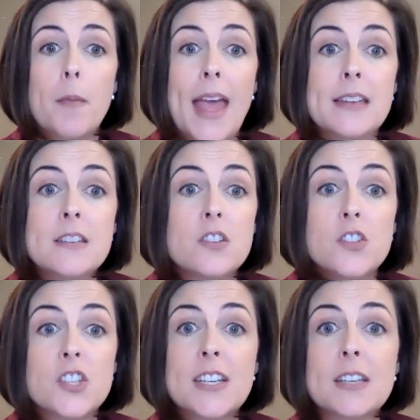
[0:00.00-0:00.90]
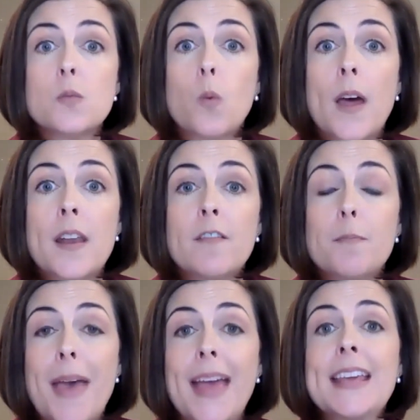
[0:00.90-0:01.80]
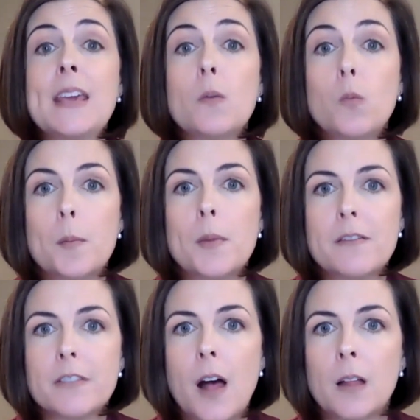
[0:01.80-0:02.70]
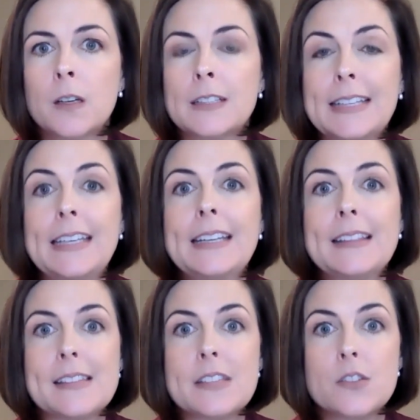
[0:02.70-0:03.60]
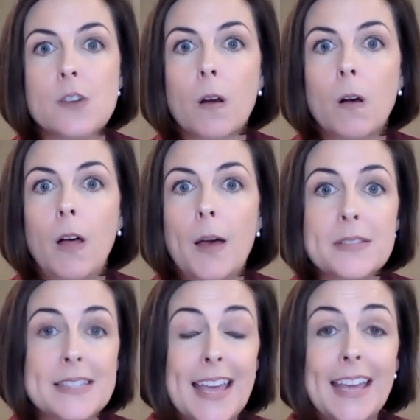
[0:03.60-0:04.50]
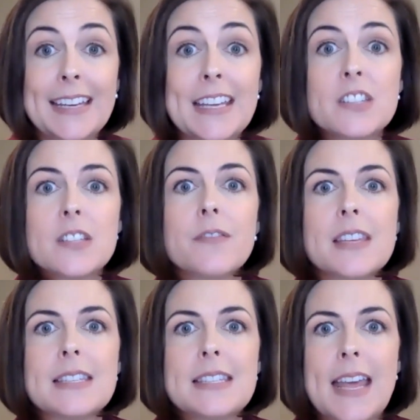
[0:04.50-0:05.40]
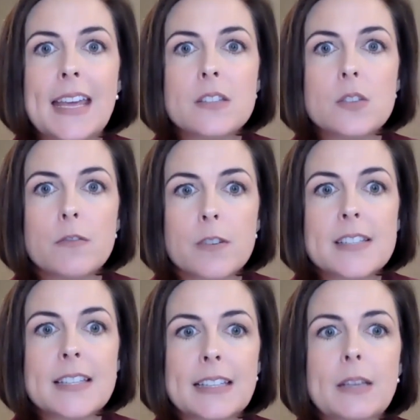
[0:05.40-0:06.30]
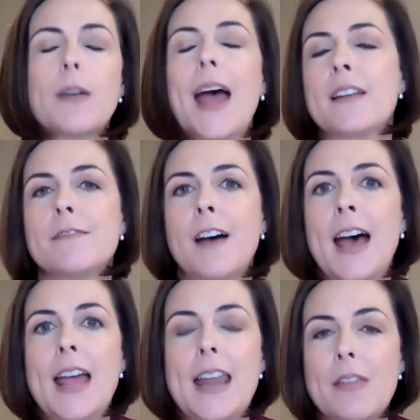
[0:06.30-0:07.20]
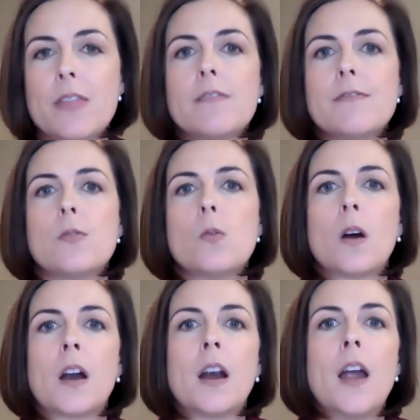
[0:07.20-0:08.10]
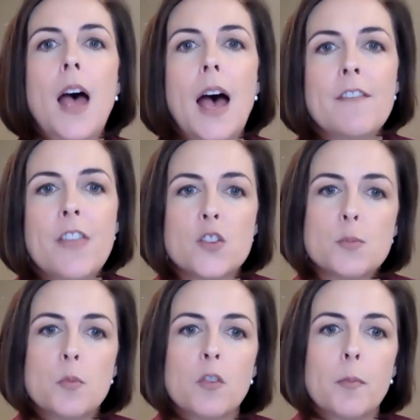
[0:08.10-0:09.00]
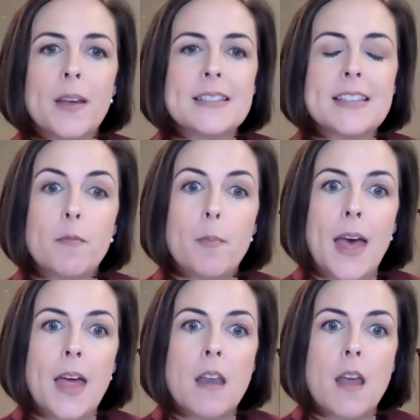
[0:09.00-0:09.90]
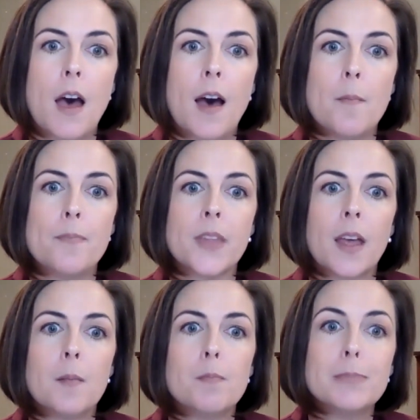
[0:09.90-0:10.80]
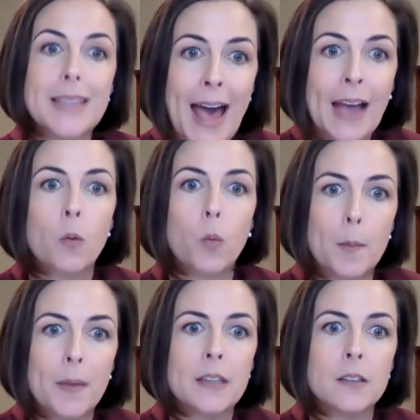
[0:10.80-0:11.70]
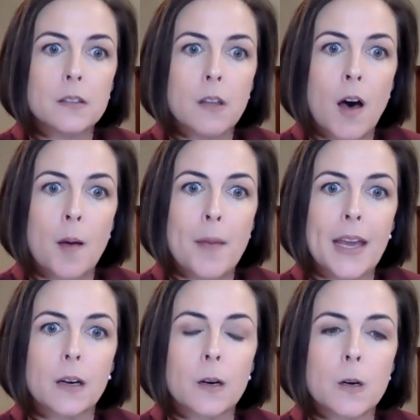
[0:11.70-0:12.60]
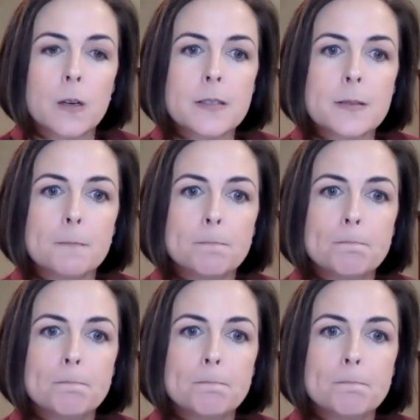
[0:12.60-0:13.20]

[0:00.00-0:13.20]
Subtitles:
And she is one of many women of color leading this struggle. I would say in each of the states who've recently ratified, at the fore of those movements have been Black women lawmakers.